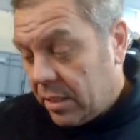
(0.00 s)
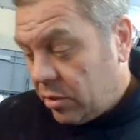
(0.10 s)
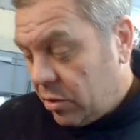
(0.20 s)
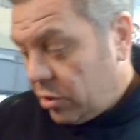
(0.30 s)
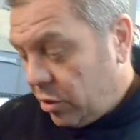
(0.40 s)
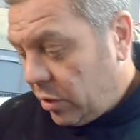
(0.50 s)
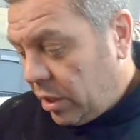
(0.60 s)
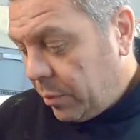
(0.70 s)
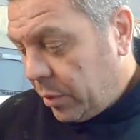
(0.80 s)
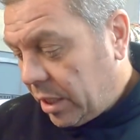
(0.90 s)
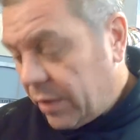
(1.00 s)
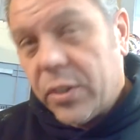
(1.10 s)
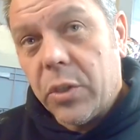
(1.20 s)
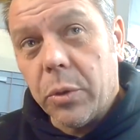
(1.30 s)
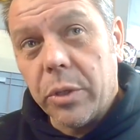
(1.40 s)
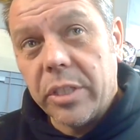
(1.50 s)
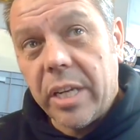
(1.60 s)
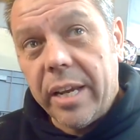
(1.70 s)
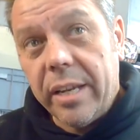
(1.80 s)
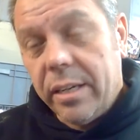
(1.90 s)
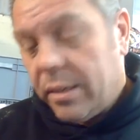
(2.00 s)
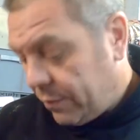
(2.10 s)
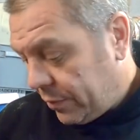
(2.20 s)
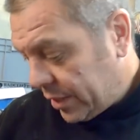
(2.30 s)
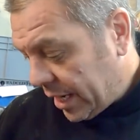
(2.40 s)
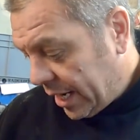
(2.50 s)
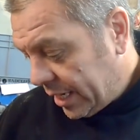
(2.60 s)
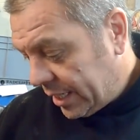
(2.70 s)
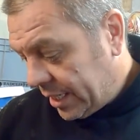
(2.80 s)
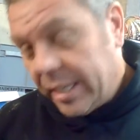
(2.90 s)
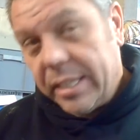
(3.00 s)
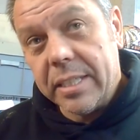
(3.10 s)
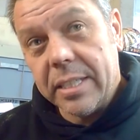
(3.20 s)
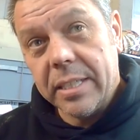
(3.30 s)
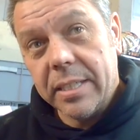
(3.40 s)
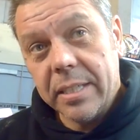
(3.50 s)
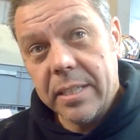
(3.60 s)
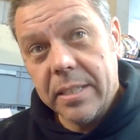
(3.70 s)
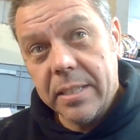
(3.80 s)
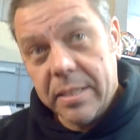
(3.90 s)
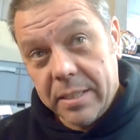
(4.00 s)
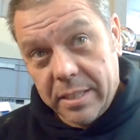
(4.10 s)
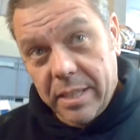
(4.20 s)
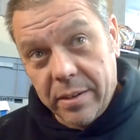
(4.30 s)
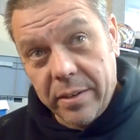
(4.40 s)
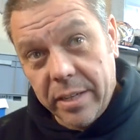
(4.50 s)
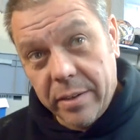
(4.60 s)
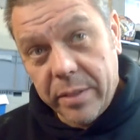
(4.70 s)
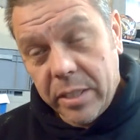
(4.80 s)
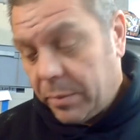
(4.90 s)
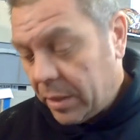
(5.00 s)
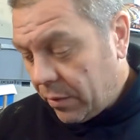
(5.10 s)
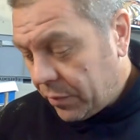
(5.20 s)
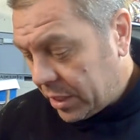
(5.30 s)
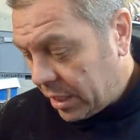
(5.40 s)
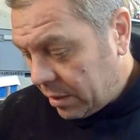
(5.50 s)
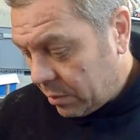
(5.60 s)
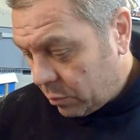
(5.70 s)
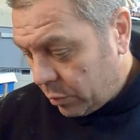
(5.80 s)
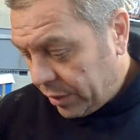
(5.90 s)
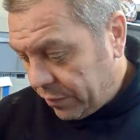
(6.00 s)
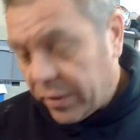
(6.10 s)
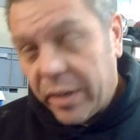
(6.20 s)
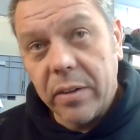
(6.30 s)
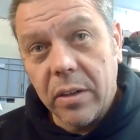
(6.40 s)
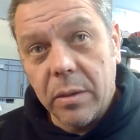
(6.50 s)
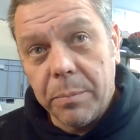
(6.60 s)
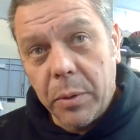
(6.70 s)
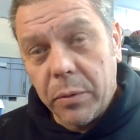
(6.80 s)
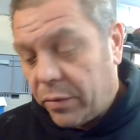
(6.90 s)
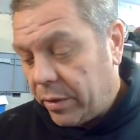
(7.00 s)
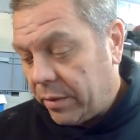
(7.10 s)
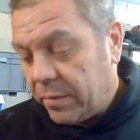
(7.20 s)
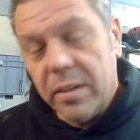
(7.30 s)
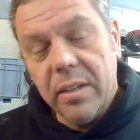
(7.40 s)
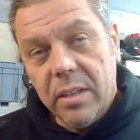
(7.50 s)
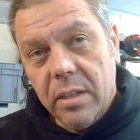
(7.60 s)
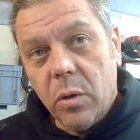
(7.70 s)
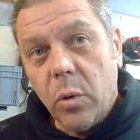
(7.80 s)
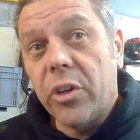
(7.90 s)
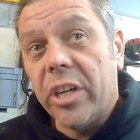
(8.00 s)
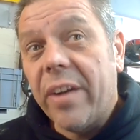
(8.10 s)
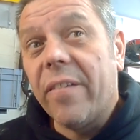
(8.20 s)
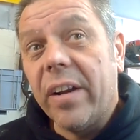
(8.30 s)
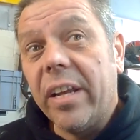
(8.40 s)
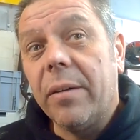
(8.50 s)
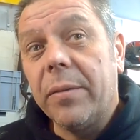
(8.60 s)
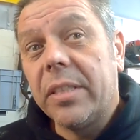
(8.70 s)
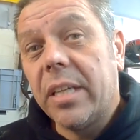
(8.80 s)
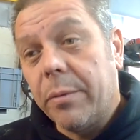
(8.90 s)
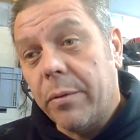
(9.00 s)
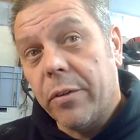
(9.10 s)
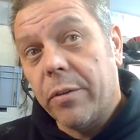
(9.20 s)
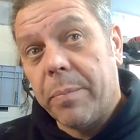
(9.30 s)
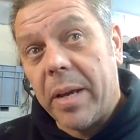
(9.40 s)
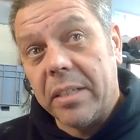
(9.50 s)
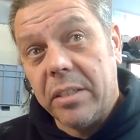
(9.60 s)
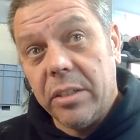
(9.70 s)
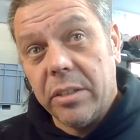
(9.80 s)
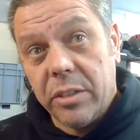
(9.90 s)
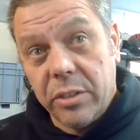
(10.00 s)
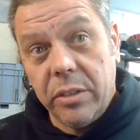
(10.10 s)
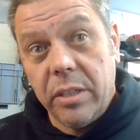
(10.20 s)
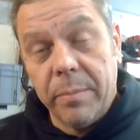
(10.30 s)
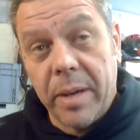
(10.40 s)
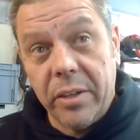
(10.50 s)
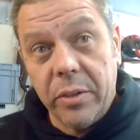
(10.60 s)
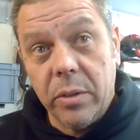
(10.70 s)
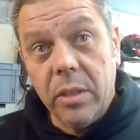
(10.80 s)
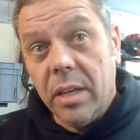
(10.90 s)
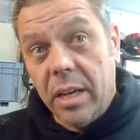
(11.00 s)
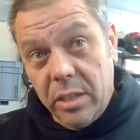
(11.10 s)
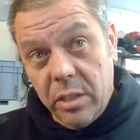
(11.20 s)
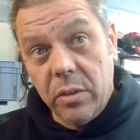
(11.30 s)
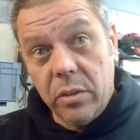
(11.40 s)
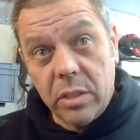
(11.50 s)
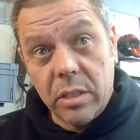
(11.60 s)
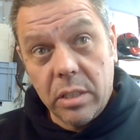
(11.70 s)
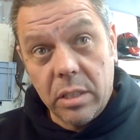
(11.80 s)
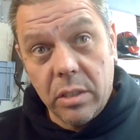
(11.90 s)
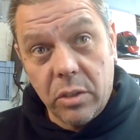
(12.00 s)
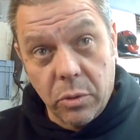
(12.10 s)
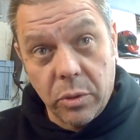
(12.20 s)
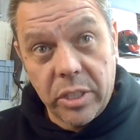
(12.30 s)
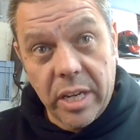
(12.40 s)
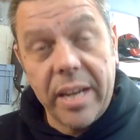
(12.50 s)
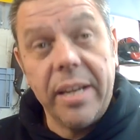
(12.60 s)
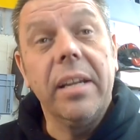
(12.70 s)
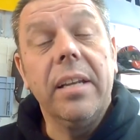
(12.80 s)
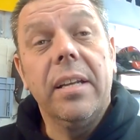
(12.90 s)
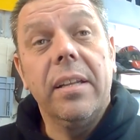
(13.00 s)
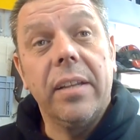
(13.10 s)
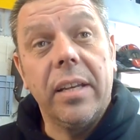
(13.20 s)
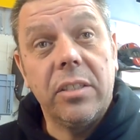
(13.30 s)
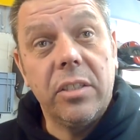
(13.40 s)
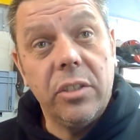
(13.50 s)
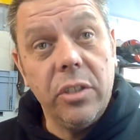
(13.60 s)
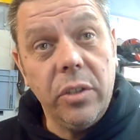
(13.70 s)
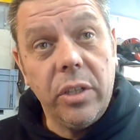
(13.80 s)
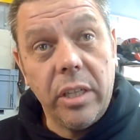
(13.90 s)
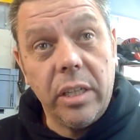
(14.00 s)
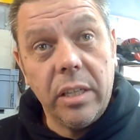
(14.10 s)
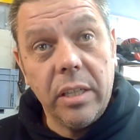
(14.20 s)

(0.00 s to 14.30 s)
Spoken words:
Suzuki would have given a torque setting for the Allen keys that are in there originally. Well, obviously, we've now got a bolt fit. Now, ordinarily, I would say revert back to your Suzuki manual and use the torque setting that Suzuki